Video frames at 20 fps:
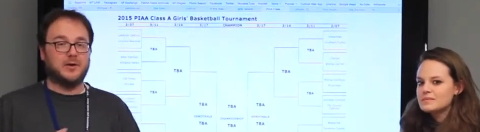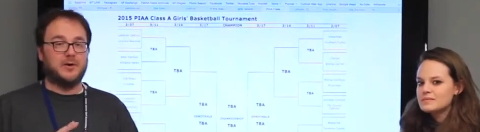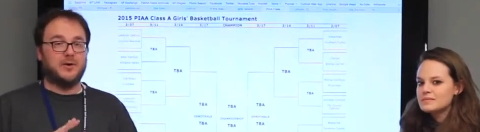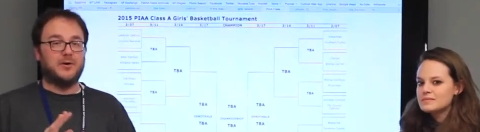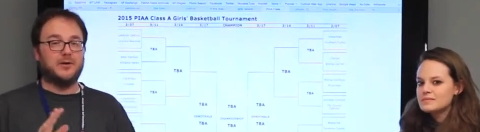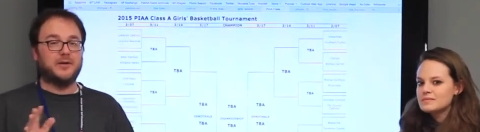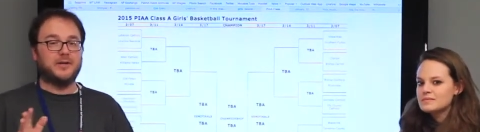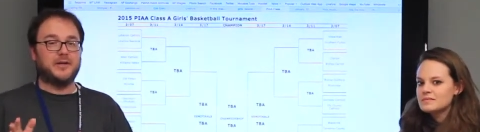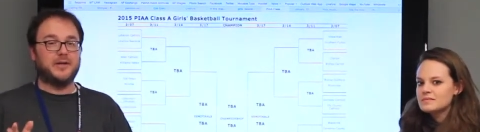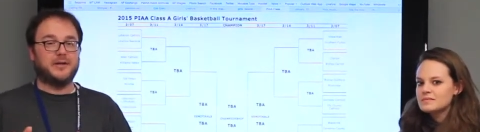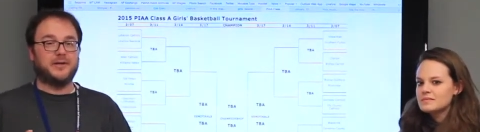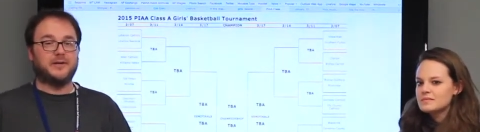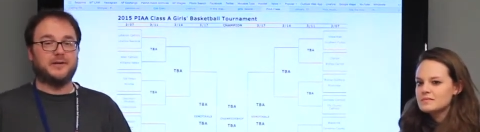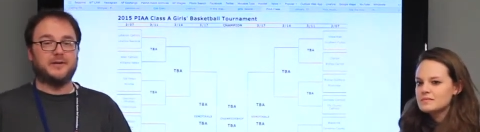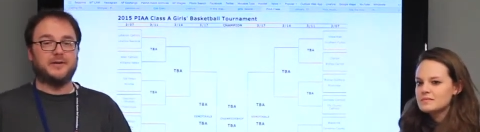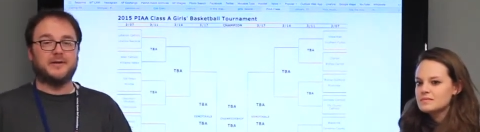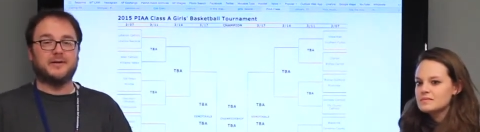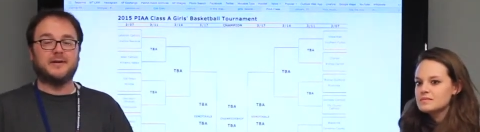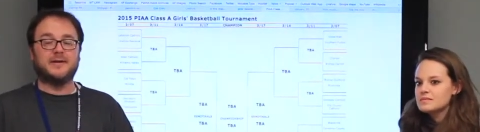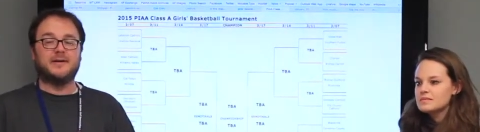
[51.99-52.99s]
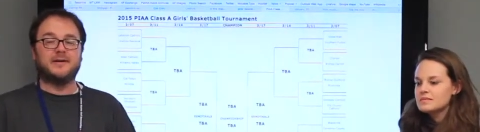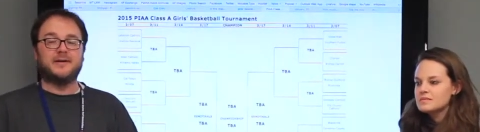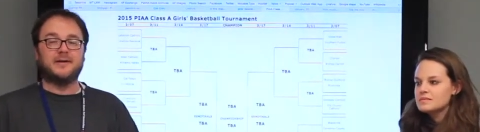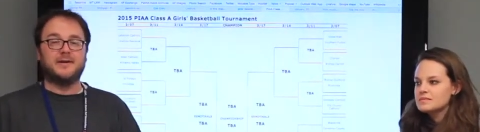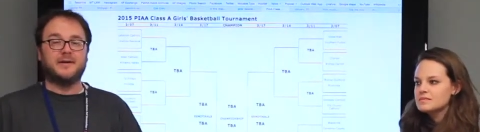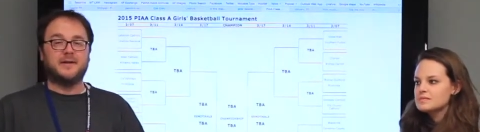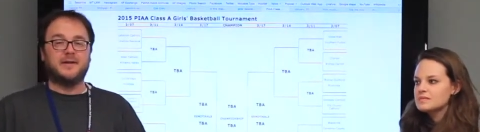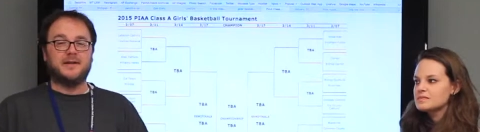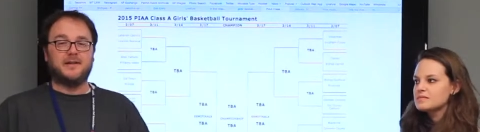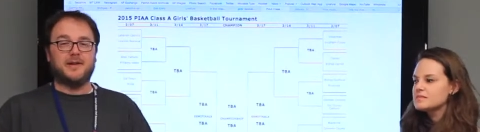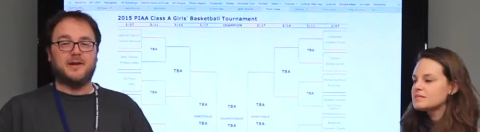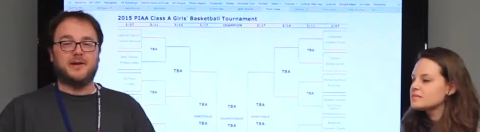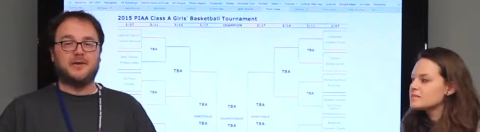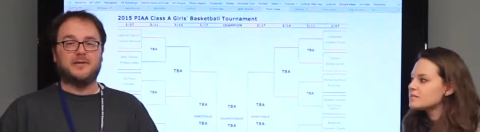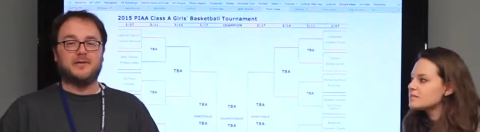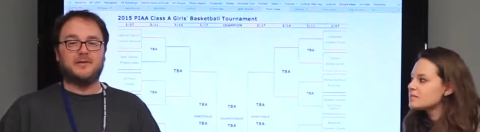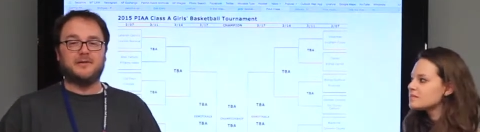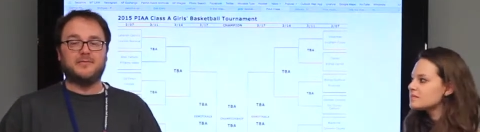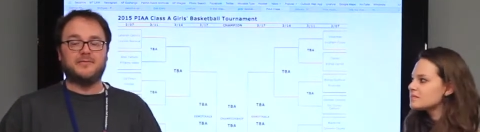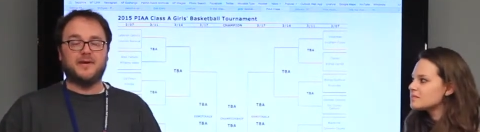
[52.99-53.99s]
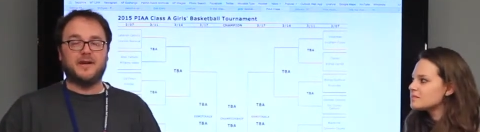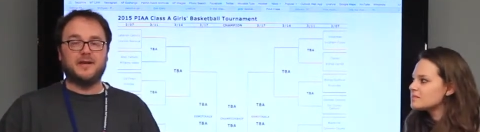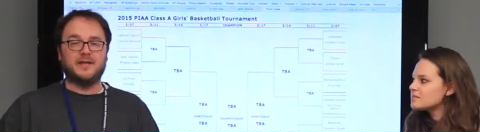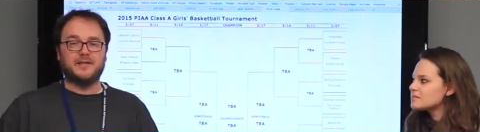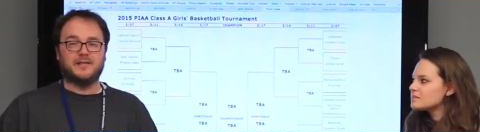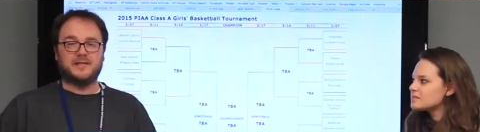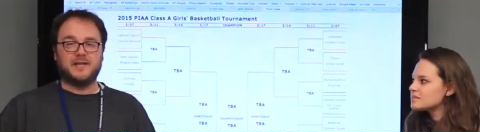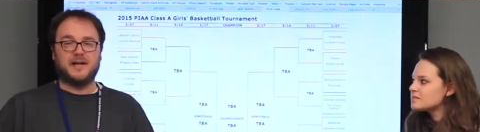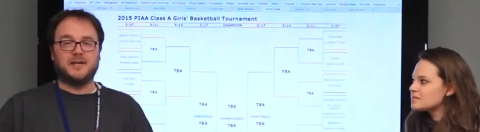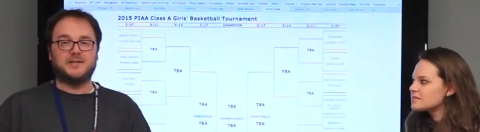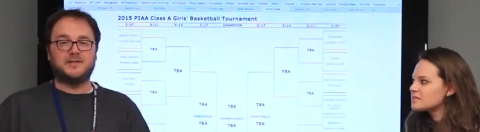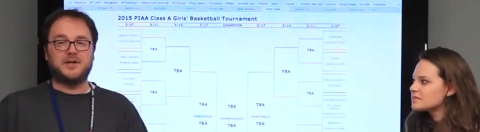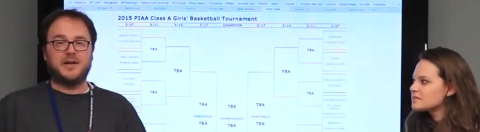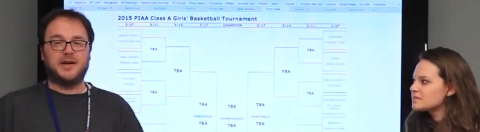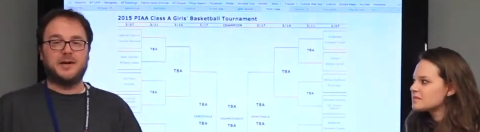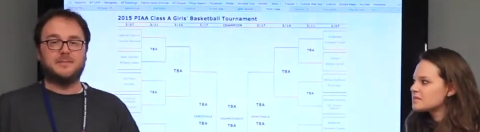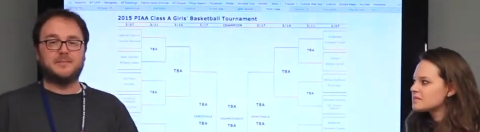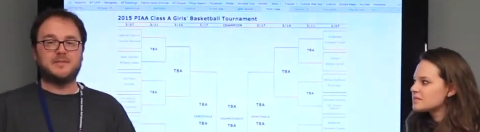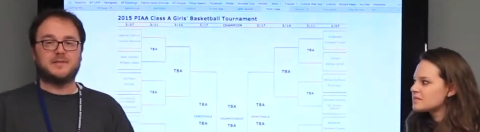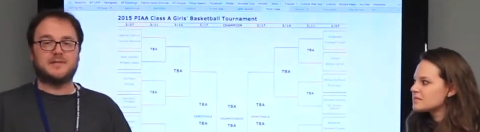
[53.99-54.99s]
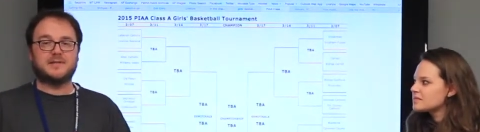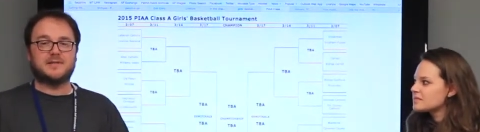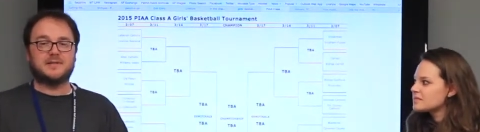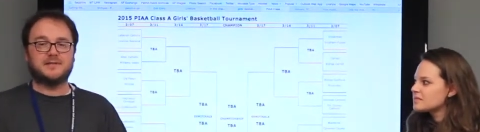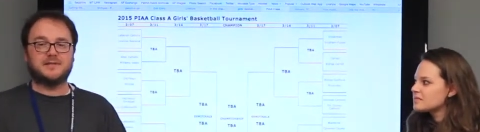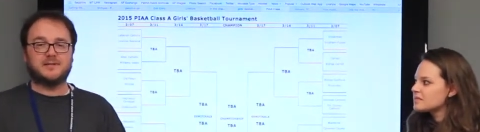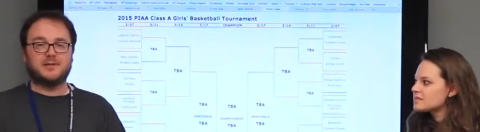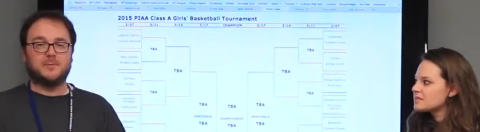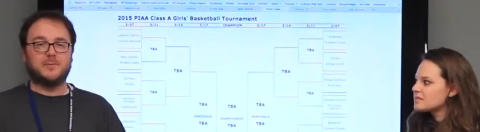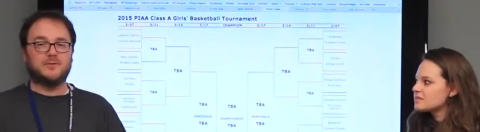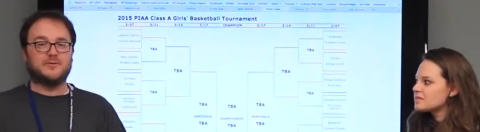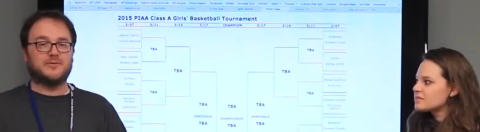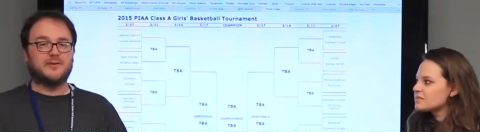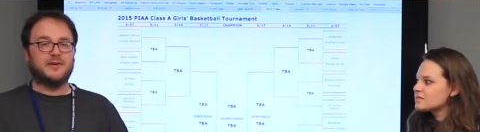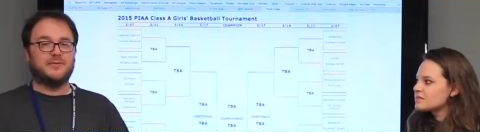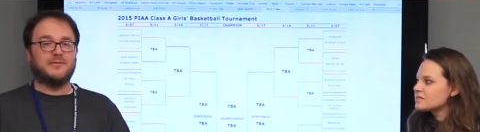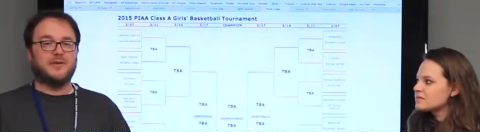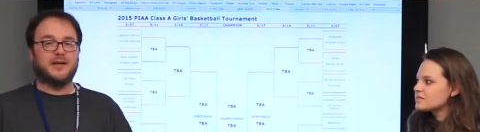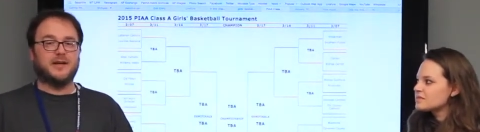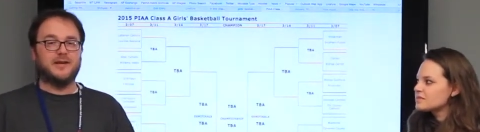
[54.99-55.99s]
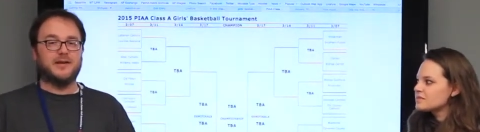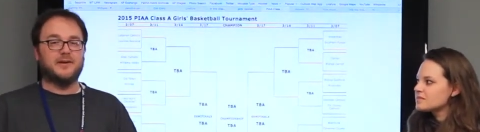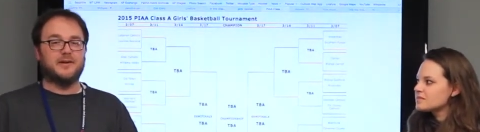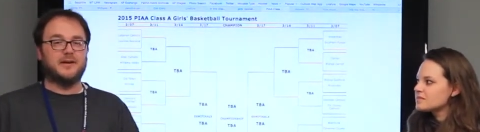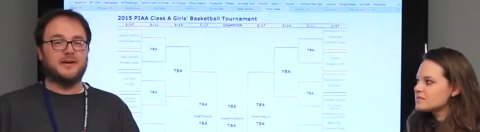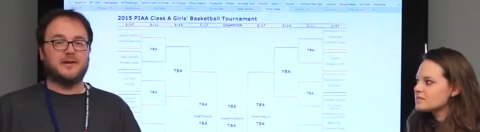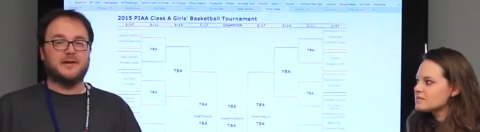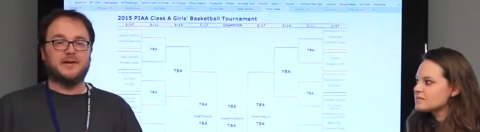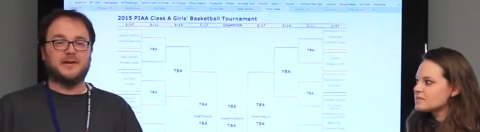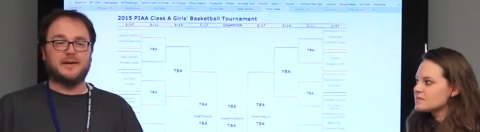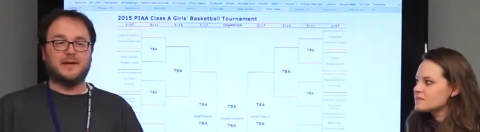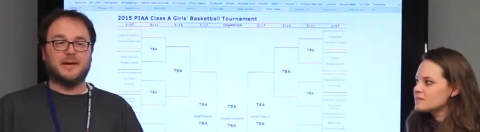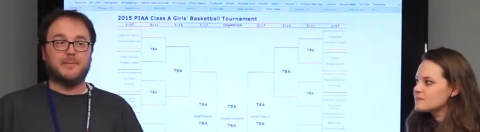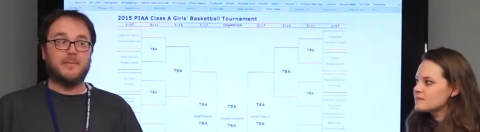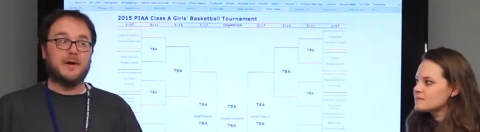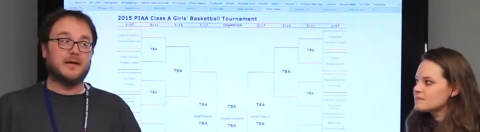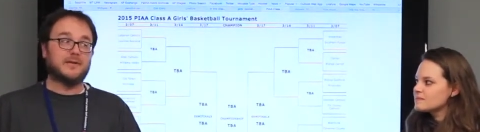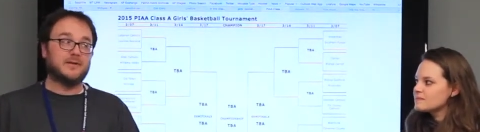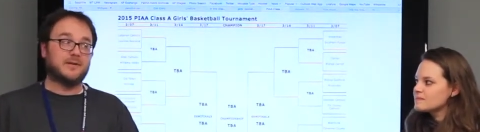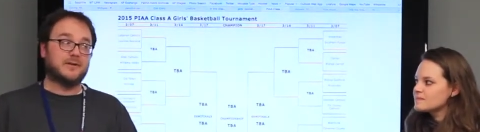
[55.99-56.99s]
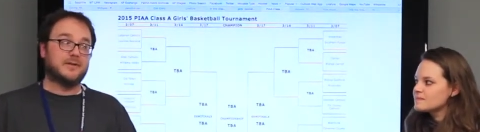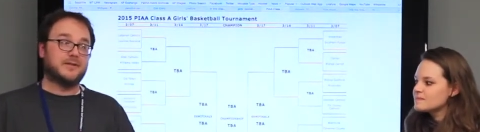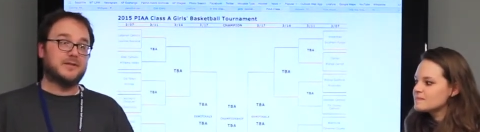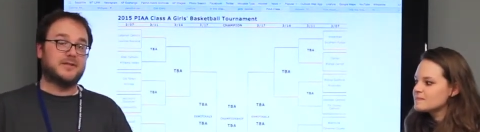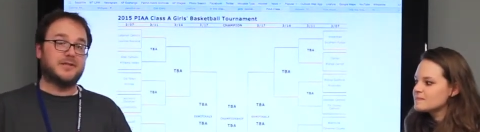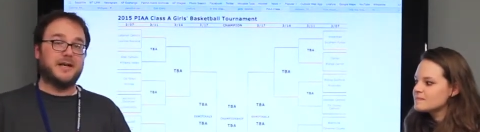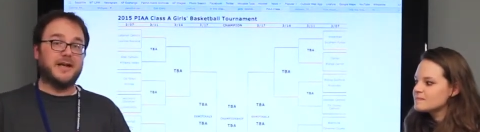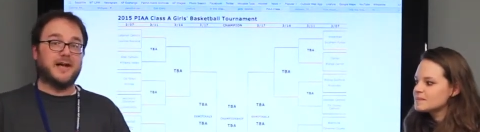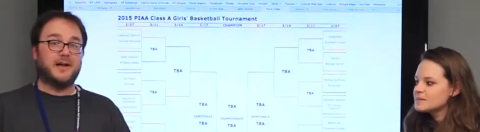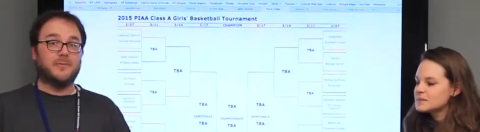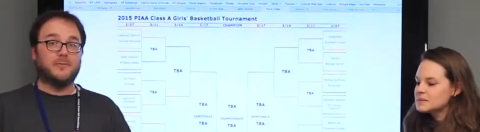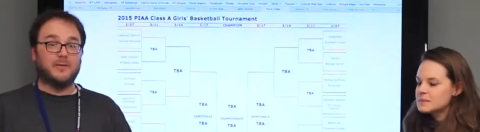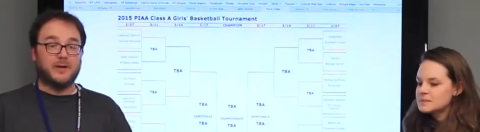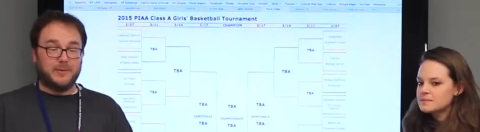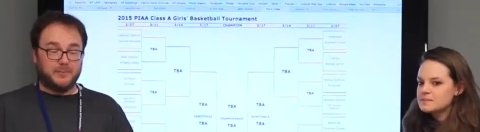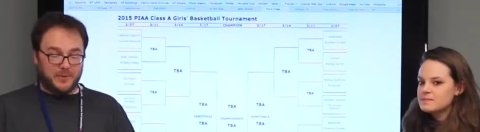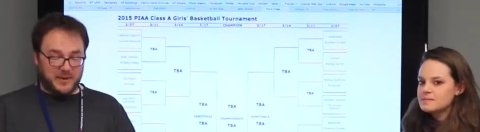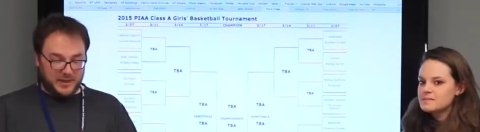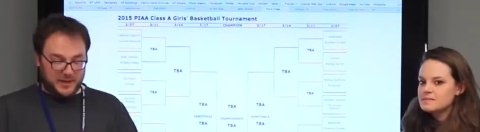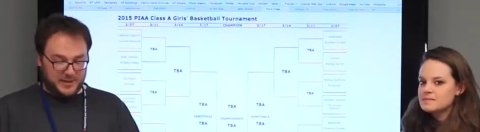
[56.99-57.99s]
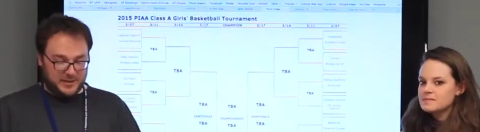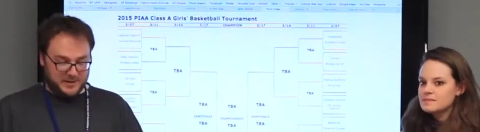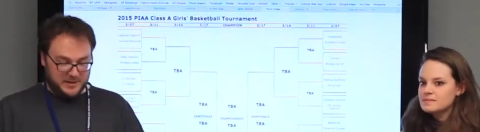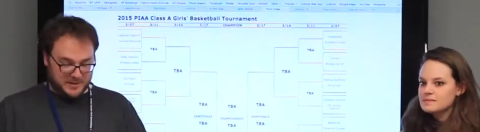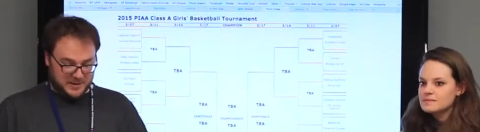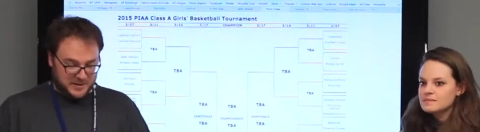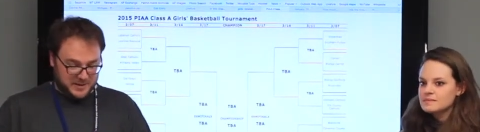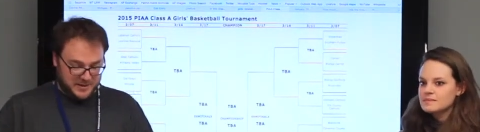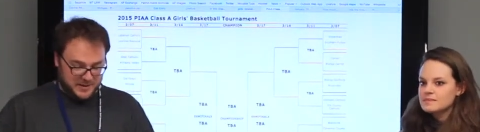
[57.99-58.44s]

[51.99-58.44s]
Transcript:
Speaker 1: all year. They are the defending state champs, so we'll see if they can uh, get back to Hershey and repeat.